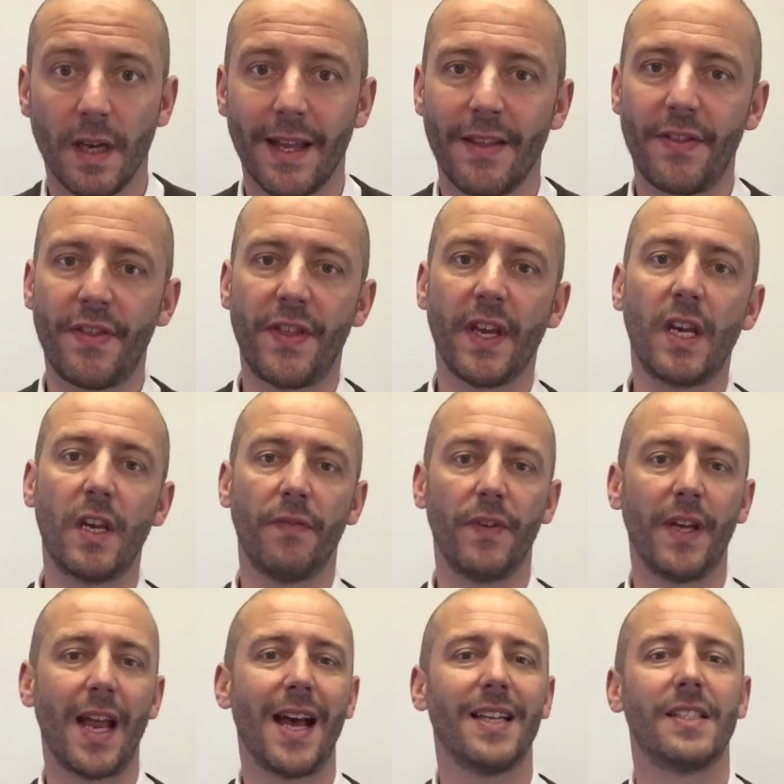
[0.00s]
Think of
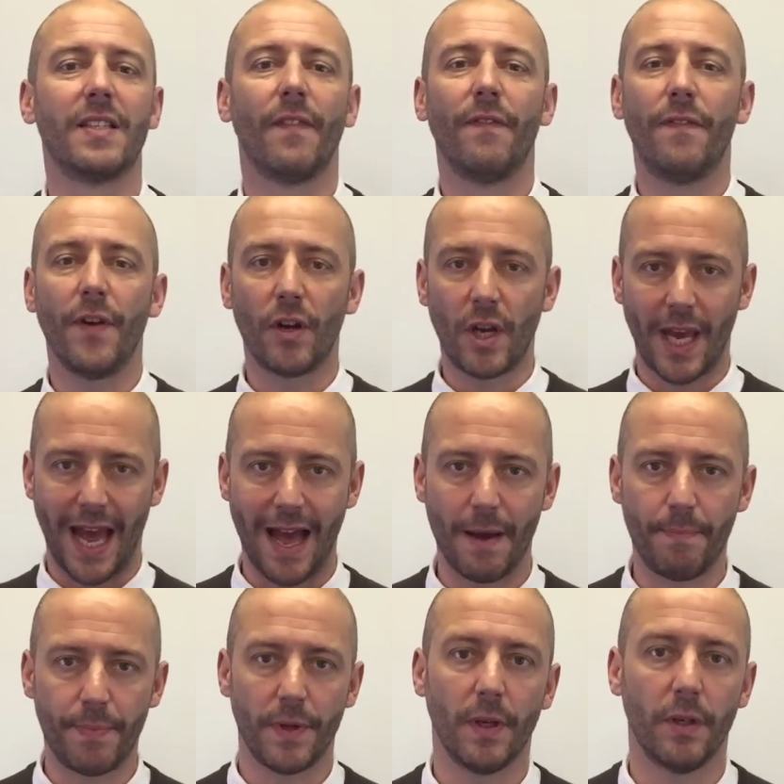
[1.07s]
it as
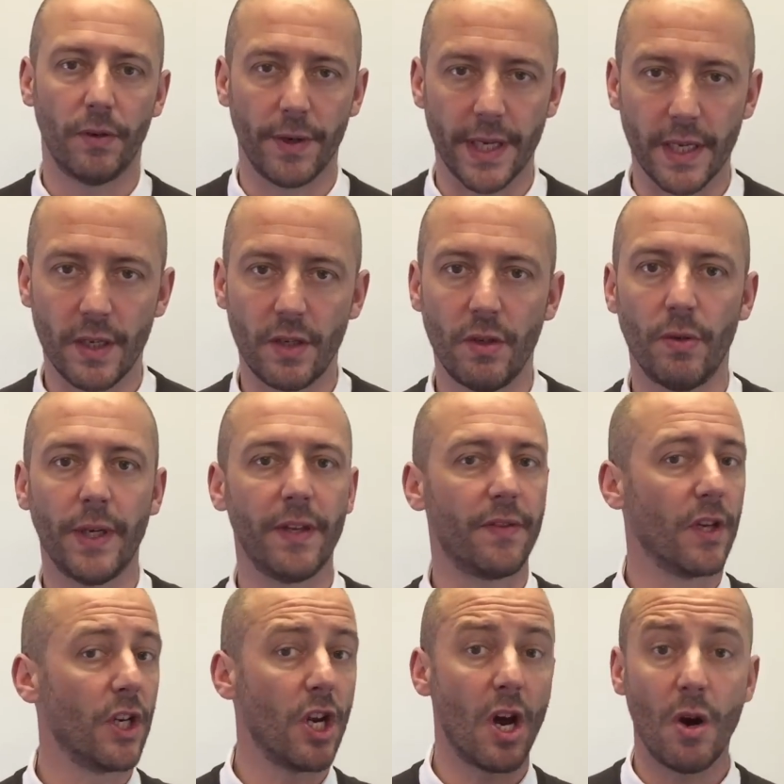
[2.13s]
vocabulary. You either
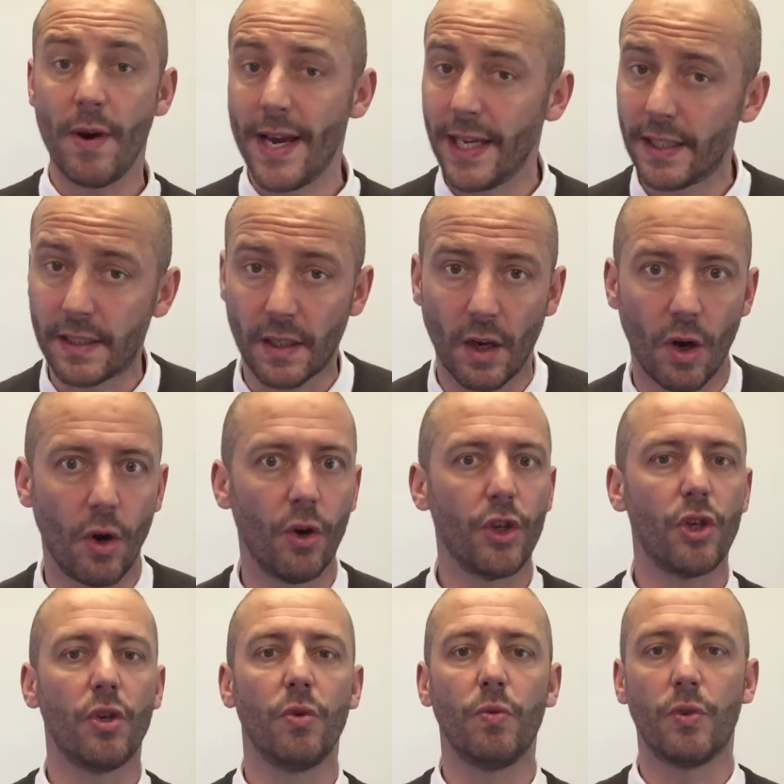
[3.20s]
know it or
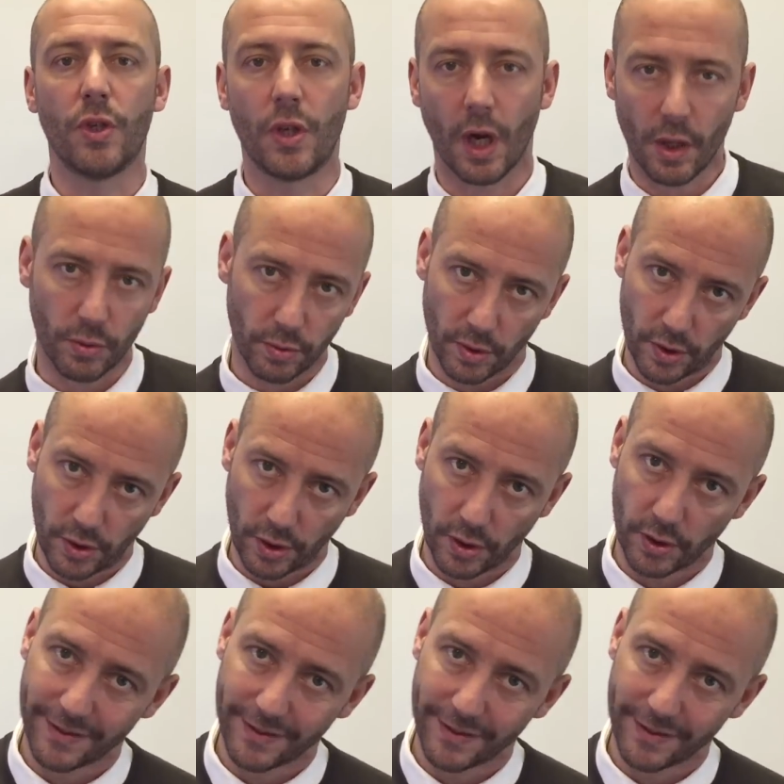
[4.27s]
you don't.